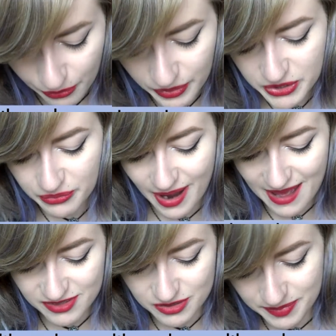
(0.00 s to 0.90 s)
Would you
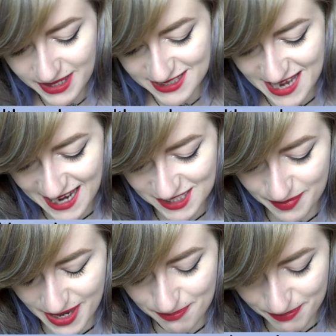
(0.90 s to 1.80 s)
rather be attacked
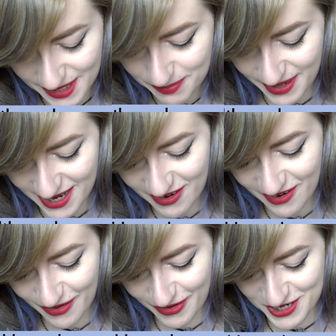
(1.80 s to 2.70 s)
by a big
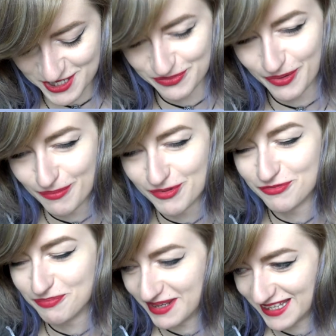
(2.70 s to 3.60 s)
bear or a swarm
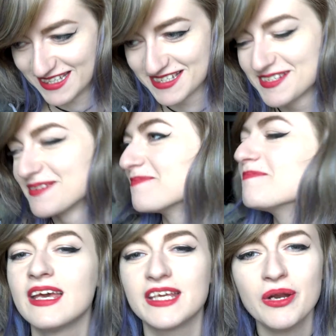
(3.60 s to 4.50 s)
of bees?
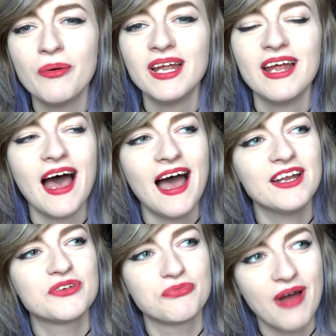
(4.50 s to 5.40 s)
You know what?
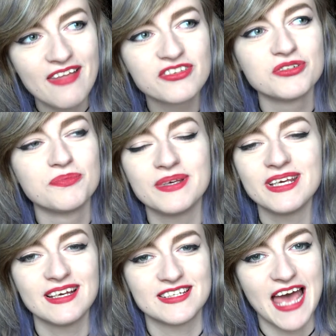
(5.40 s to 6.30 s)
I'd rather
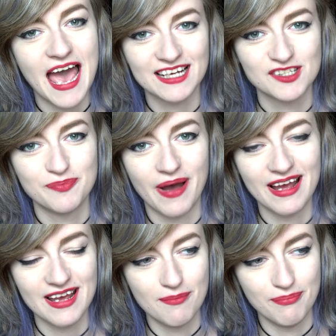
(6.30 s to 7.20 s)
be attacked
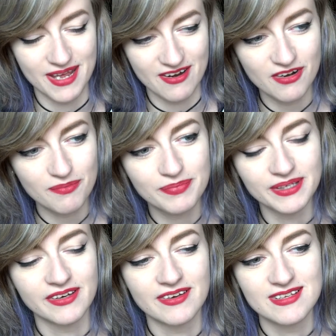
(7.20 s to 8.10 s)
by a bear
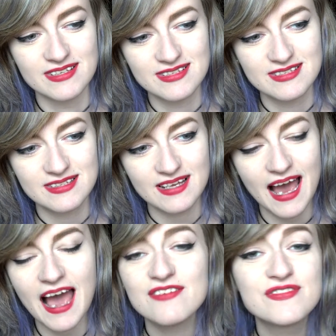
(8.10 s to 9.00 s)
because
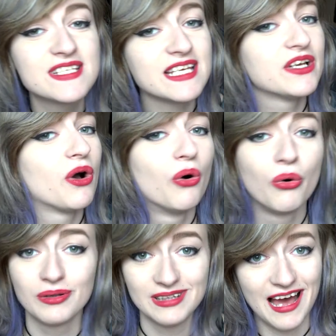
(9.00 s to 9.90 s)
I've seen a
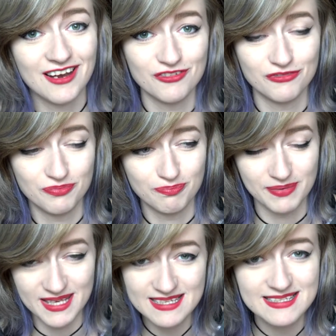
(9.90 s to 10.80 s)
whole lot of
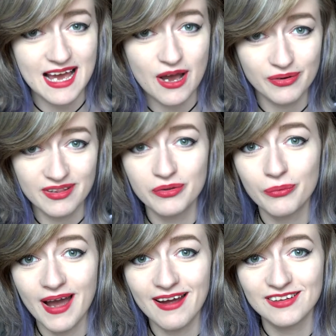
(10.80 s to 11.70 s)
bees out in the
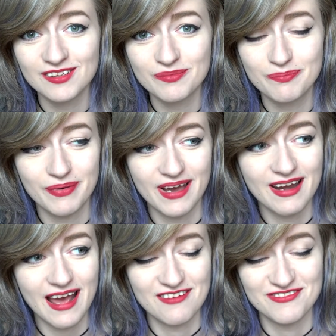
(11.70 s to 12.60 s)
wild,
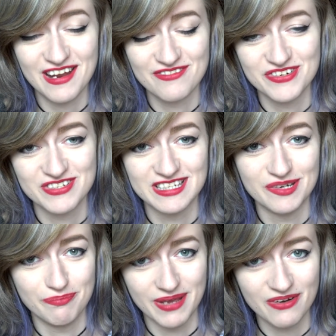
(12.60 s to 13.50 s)
but I've never seen
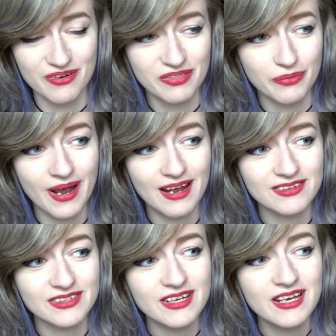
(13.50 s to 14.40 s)
a bear in the
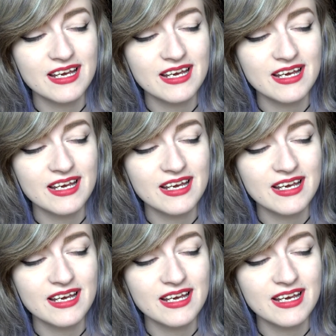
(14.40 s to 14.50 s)
wild.